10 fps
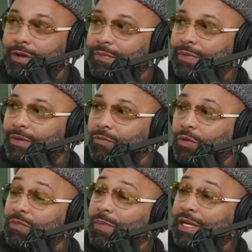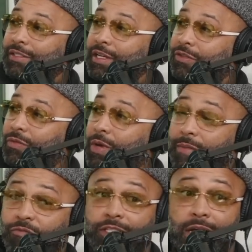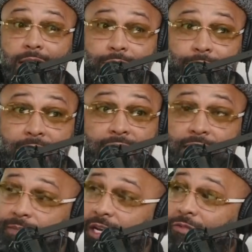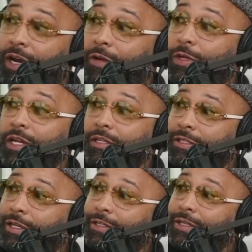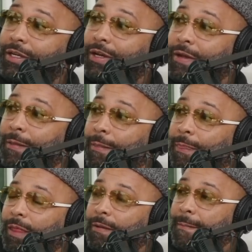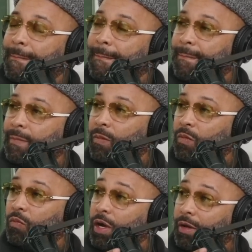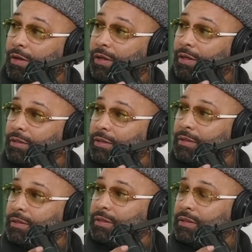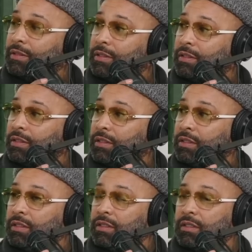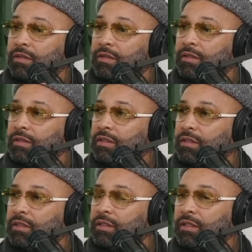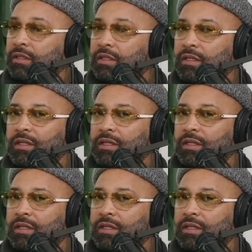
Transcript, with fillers: it? What's so my stance on it? I'm retired. I ain't got to make a record with none of these niggas. Facts. No, okay. What? Do you think T I is wrong for snitching on his dead cousin?